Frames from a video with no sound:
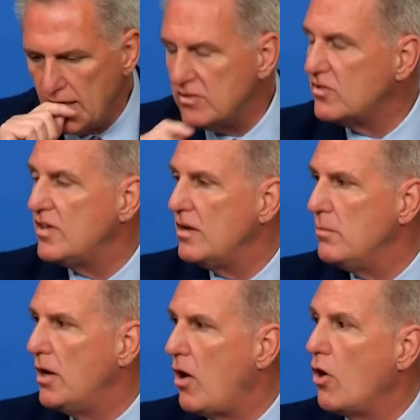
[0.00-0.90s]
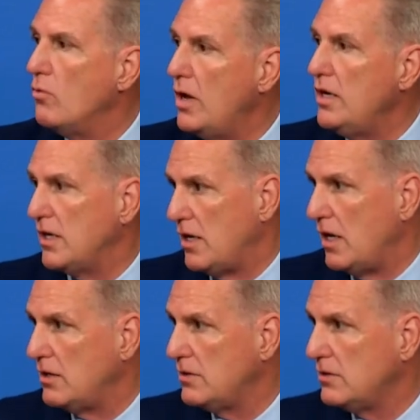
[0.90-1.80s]
and Sinema aren't running
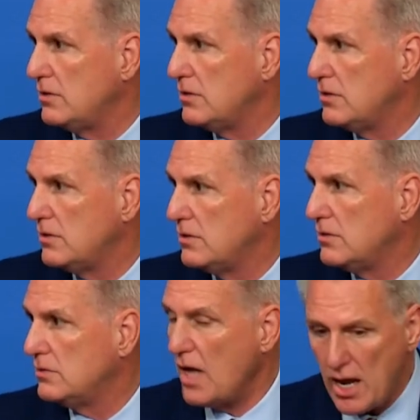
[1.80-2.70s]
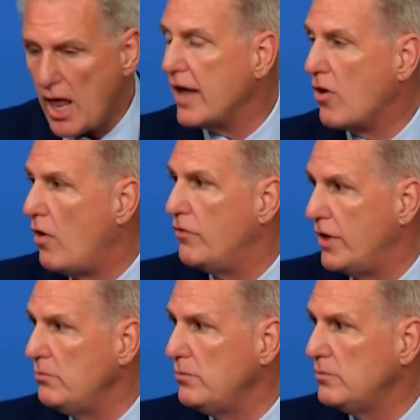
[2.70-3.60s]
again. I like all of
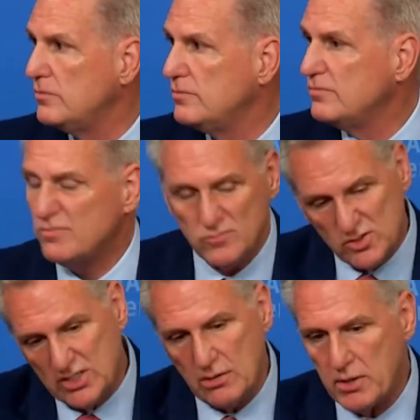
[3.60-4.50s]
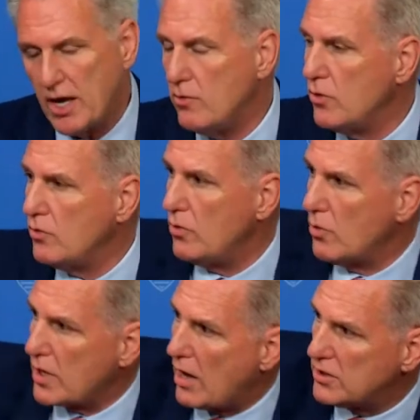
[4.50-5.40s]
them. Sinema and I, we
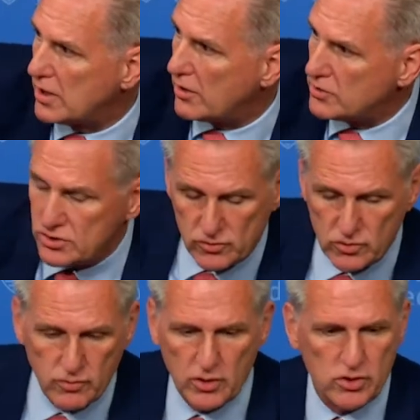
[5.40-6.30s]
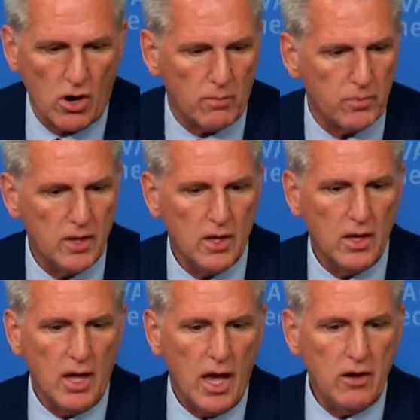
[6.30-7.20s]
work out together. She's really sharp.
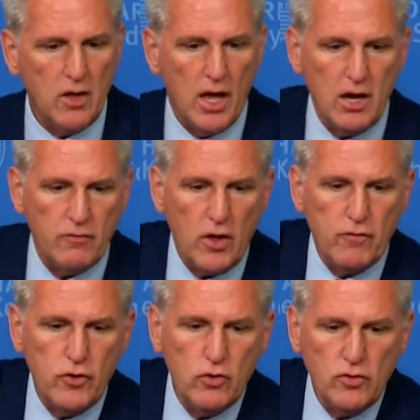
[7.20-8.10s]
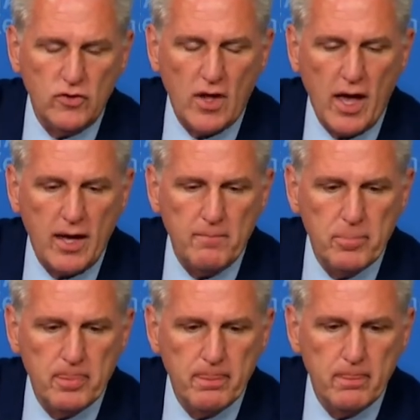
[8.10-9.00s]
And if you say,
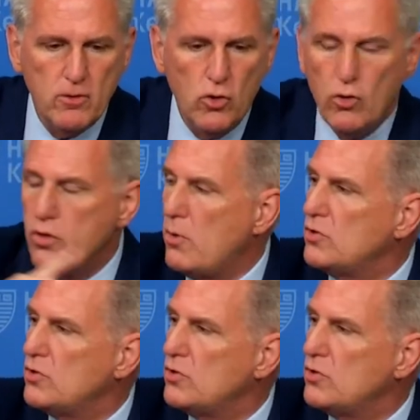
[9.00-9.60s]
who are the